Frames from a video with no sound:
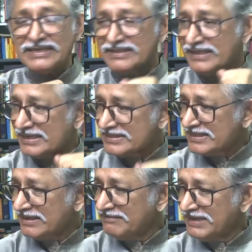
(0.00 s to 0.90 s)
There
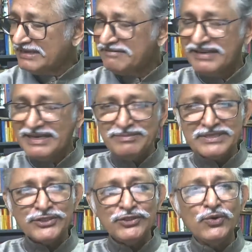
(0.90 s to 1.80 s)
is a very
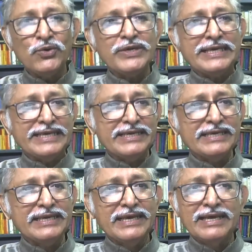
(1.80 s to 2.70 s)
famous yogi
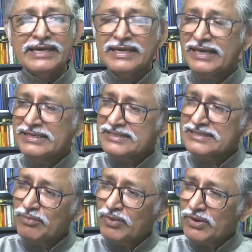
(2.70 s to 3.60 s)

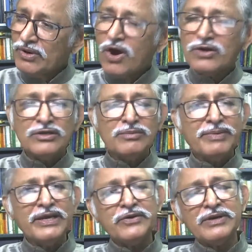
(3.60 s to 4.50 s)
his book
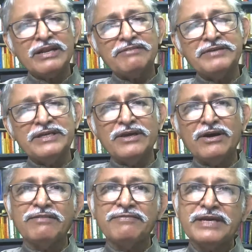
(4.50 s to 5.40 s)
Autobiography
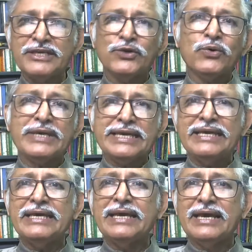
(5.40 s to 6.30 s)
of a
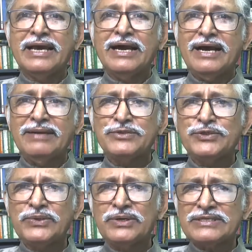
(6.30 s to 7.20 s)
Yogi. I'm
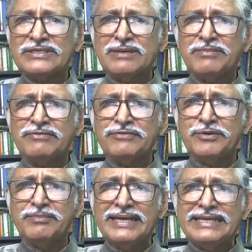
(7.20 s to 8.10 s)
sure some of
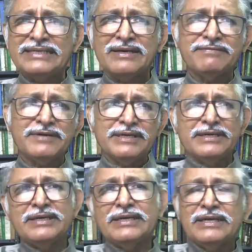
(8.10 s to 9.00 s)
you might have
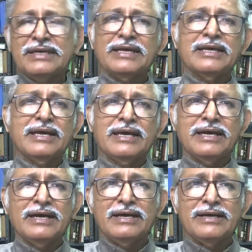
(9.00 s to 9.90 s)
heard.
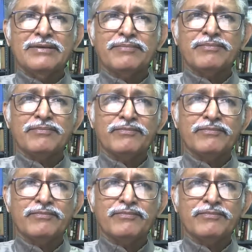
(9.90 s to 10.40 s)
Uh,